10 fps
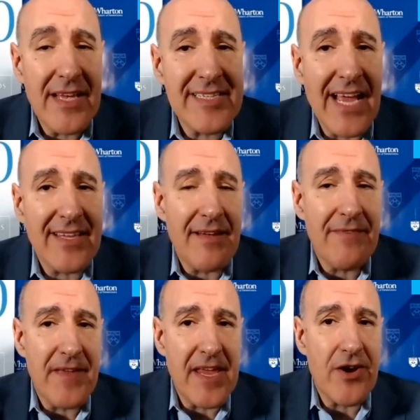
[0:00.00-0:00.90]
the exact
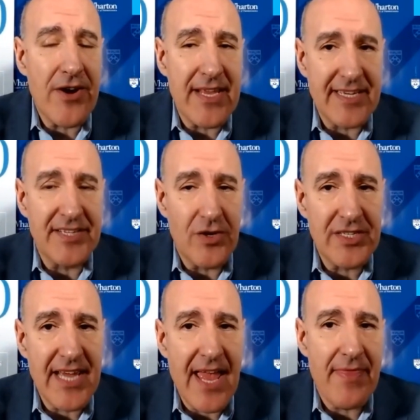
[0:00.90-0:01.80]
uh, figure is, as
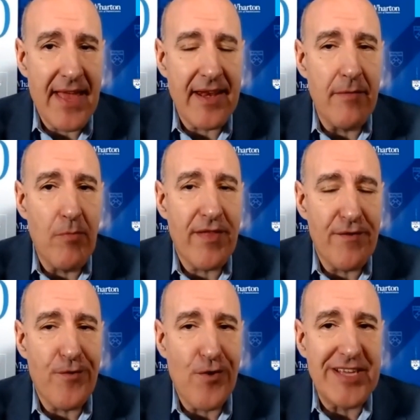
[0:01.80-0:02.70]
you said, that in more
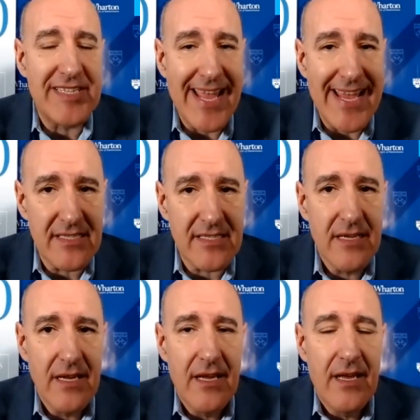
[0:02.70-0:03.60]
than 40
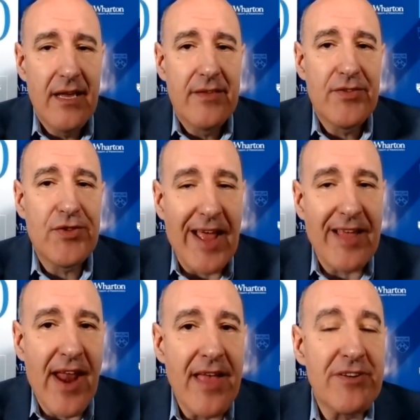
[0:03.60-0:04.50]
states,
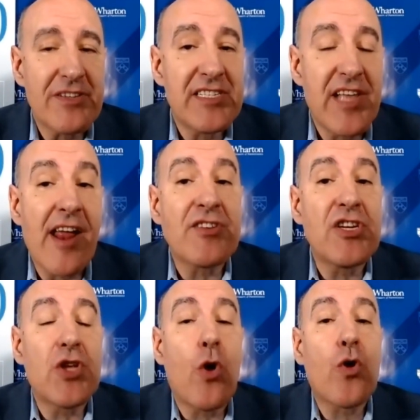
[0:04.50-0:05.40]
truck drivers is the
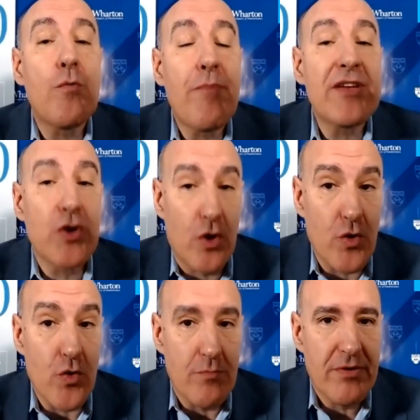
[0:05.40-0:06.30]
largest
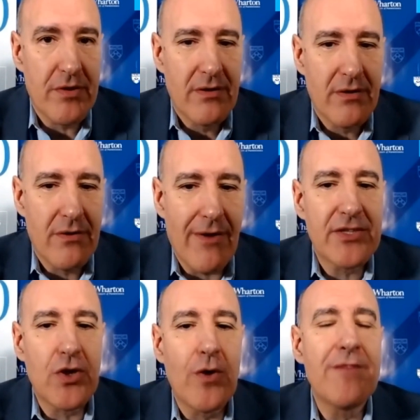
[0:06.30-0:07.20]
occupational group
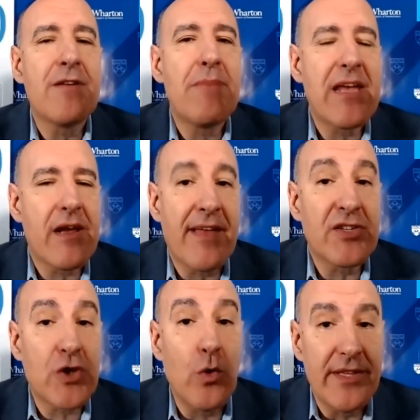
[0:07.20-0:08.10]
right? So even bigger
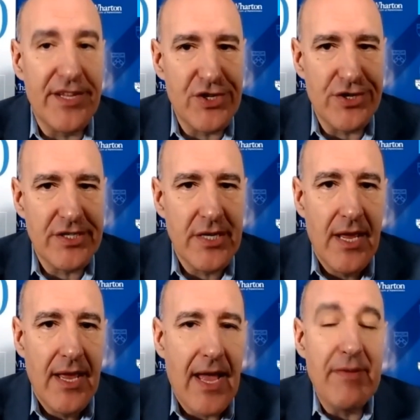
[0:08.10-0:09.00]
than school teachers.
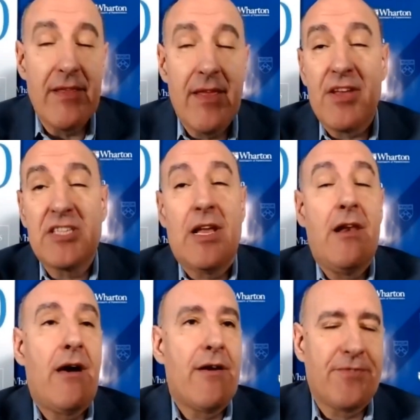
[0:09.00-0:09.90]
I mean, there's a
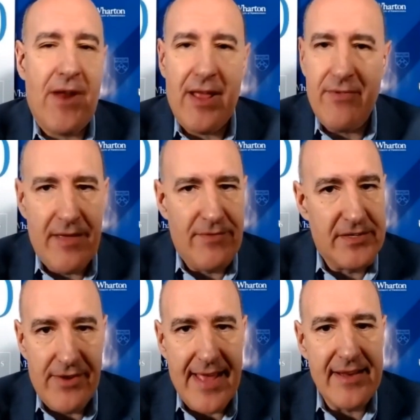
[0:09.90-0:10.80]
lot of truck
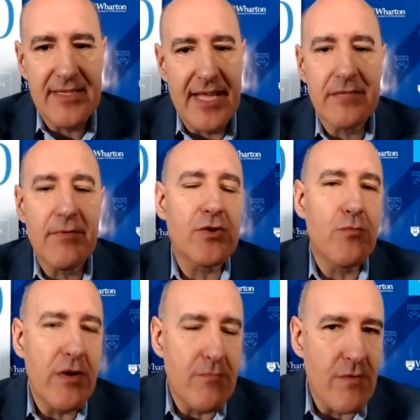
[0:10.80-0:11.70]
drivers in the United States
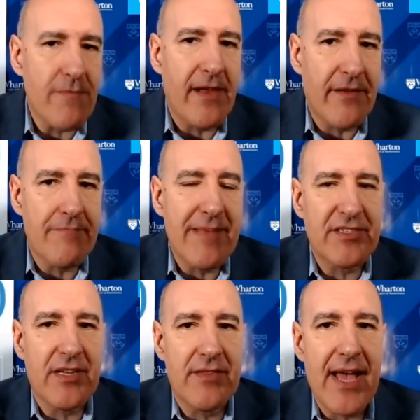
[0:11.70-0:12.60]
because we move a lot of
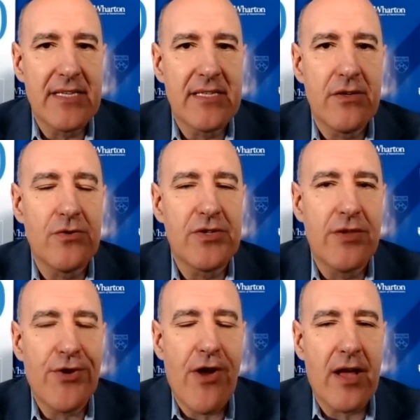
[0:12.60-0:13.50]
merchandise
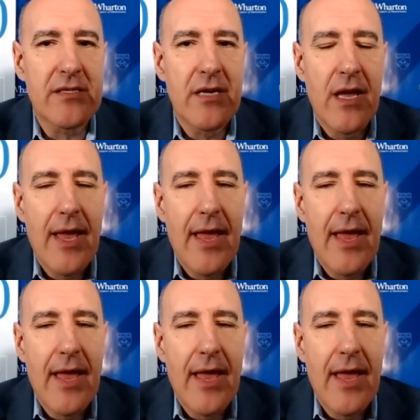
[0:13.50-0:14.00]
using trucks.